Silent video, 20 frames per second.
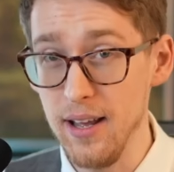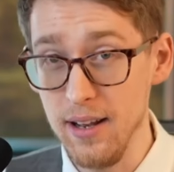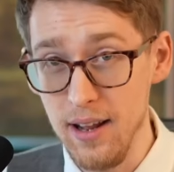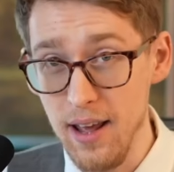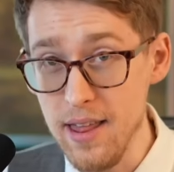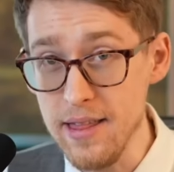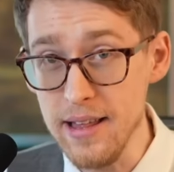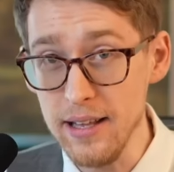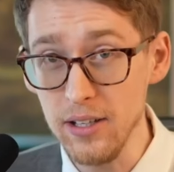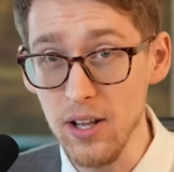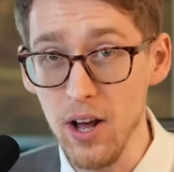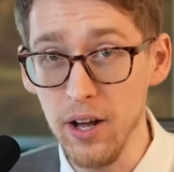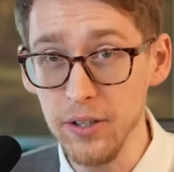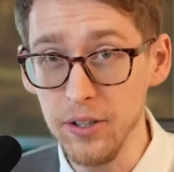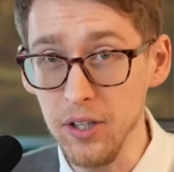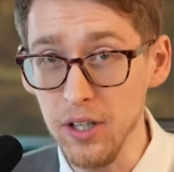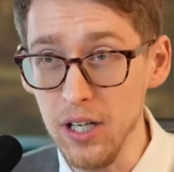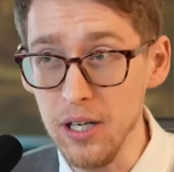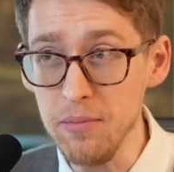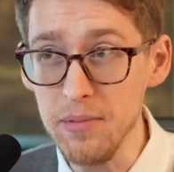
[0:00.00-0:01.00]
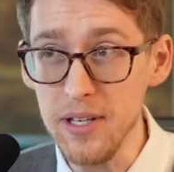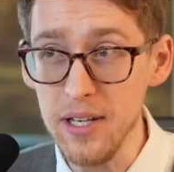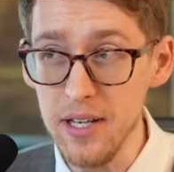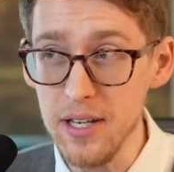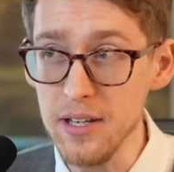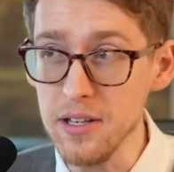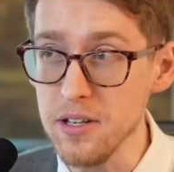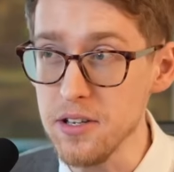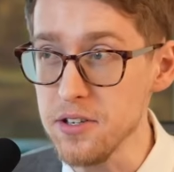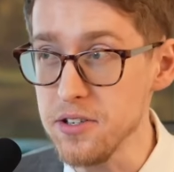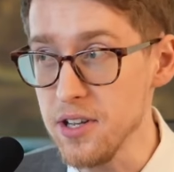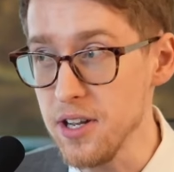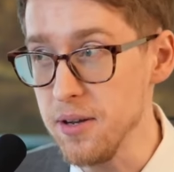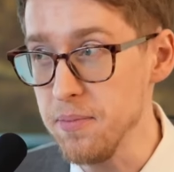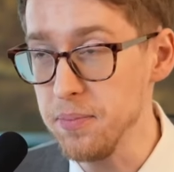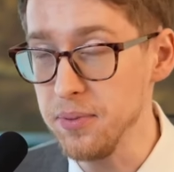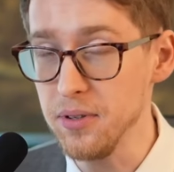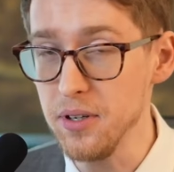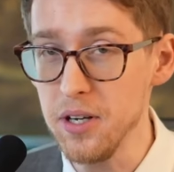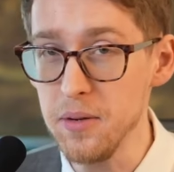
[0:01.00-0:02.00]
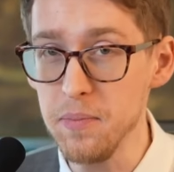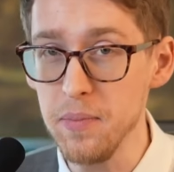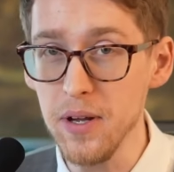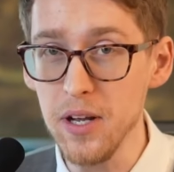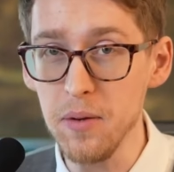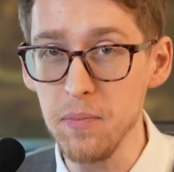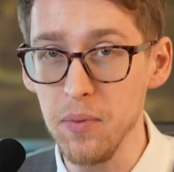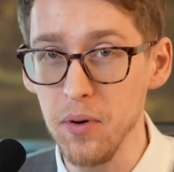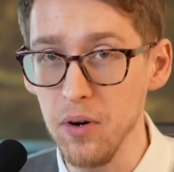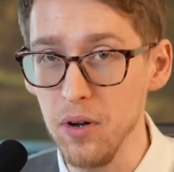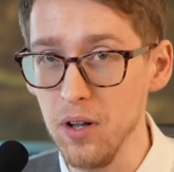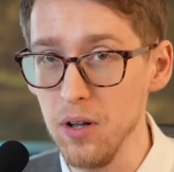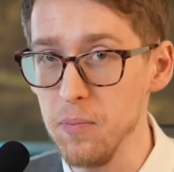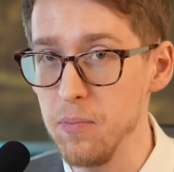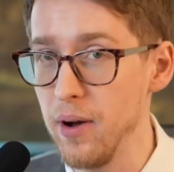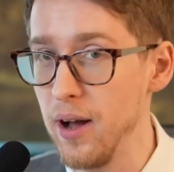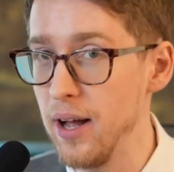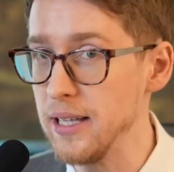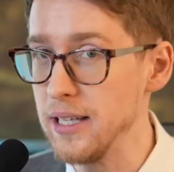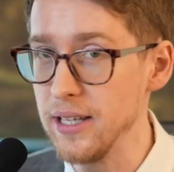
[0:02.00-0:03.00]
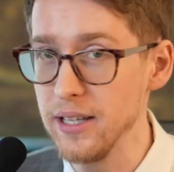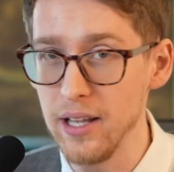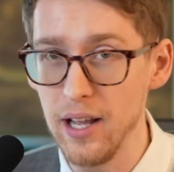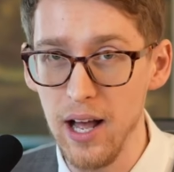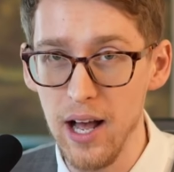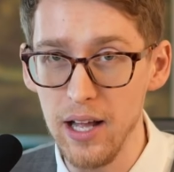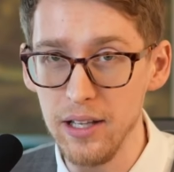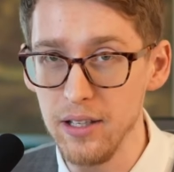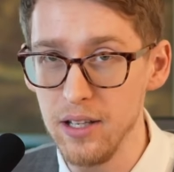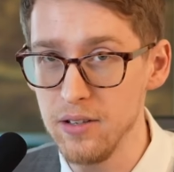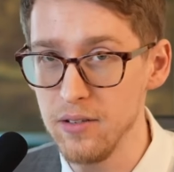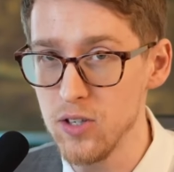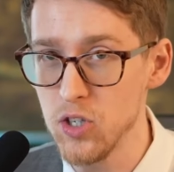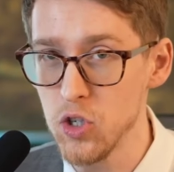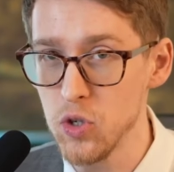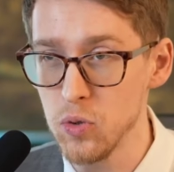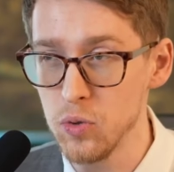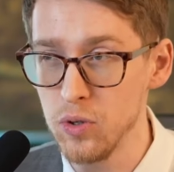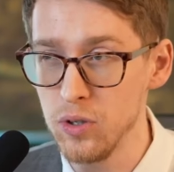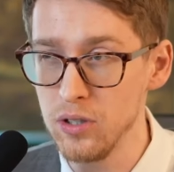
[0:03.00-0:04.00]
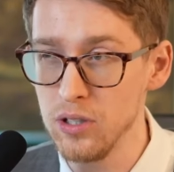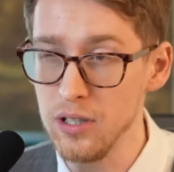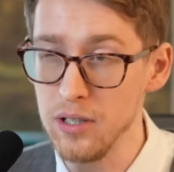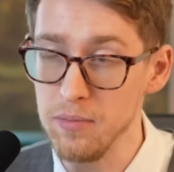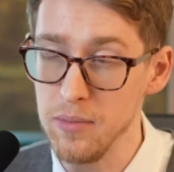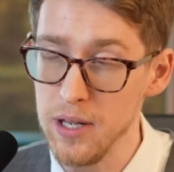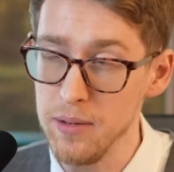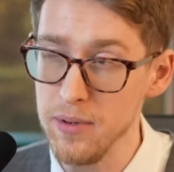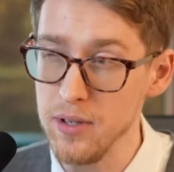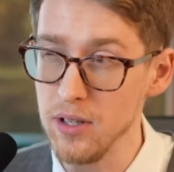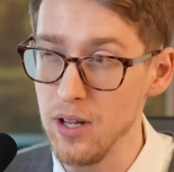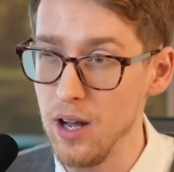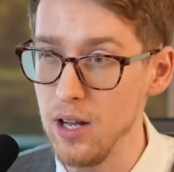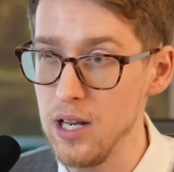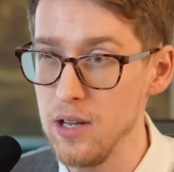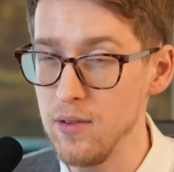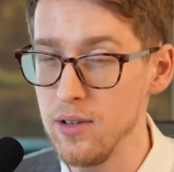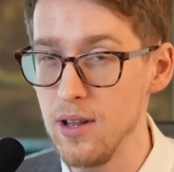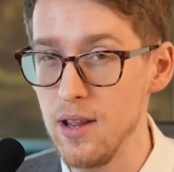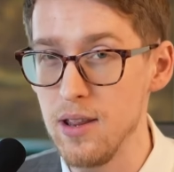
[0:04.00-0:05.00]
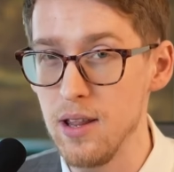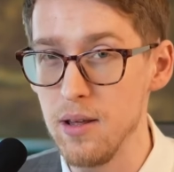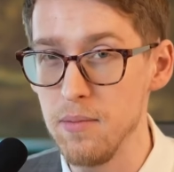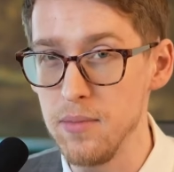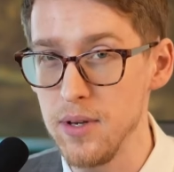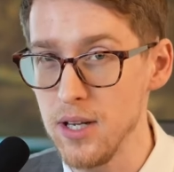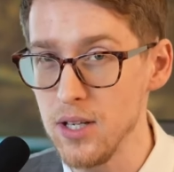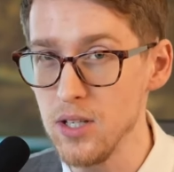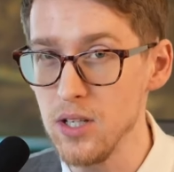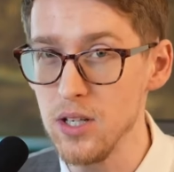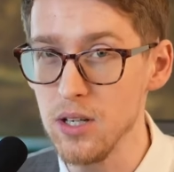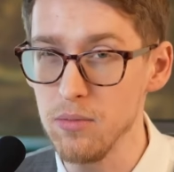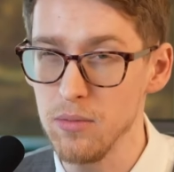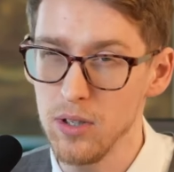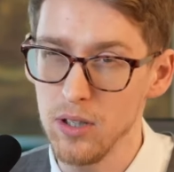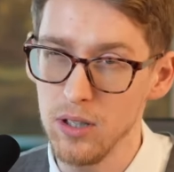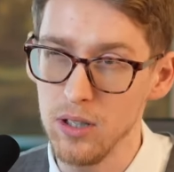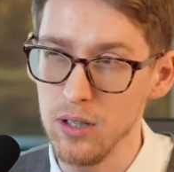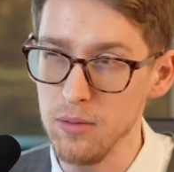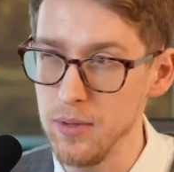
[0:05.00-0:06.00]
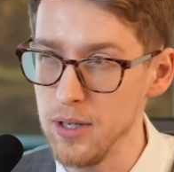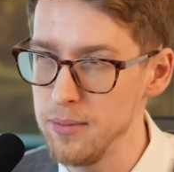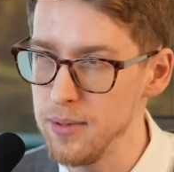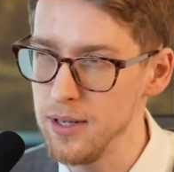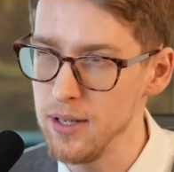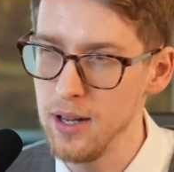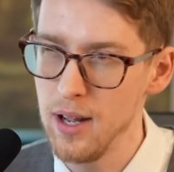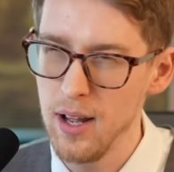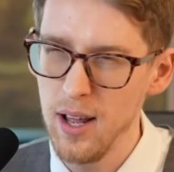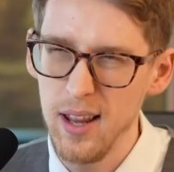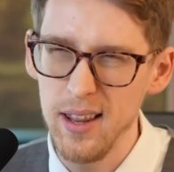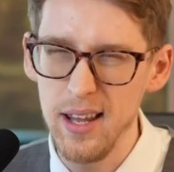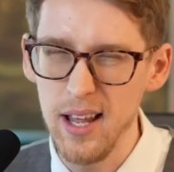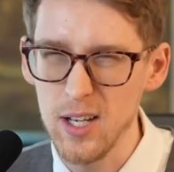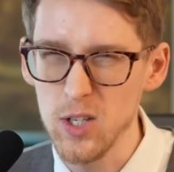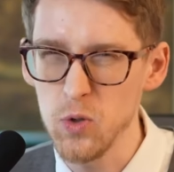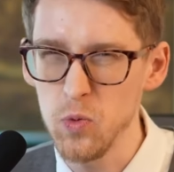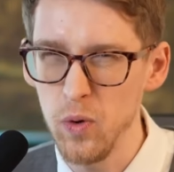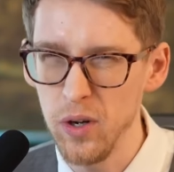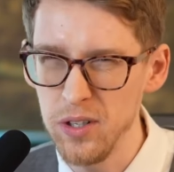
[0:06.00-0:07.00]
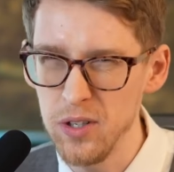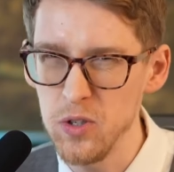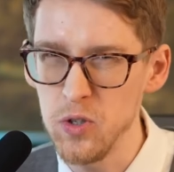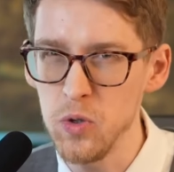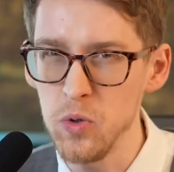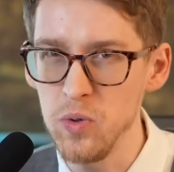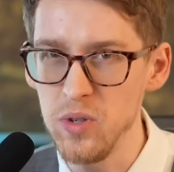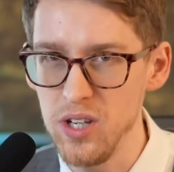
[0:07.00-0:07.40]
And in the long term, he is a pretty big bull, but not in the short and maybe not even in the medium term, maybe next 1 to 2